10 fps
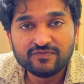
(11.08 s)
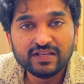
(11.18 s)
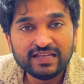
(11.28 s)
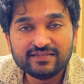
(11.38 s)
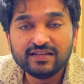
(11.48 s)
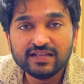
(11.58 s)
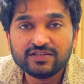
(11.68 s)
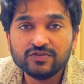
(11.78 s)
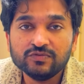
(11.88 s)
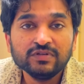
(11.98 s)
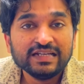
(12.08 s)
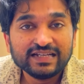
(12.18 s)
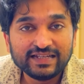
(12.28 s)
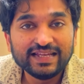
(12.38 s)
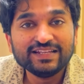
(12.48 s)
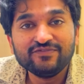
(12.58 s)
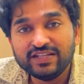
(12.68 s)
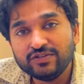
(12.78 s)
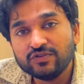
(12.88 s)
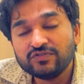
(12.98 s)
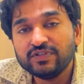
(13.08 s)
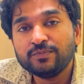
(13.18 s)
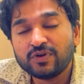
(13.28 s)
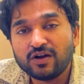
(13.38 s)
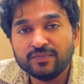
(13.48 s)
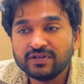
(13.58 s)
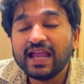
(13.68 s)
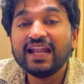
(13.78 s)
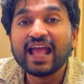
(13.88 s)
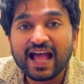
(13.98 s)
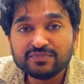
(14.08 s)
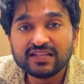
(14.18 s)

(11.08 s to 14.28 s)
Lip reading: will easily let you create videos with a prompt. And apps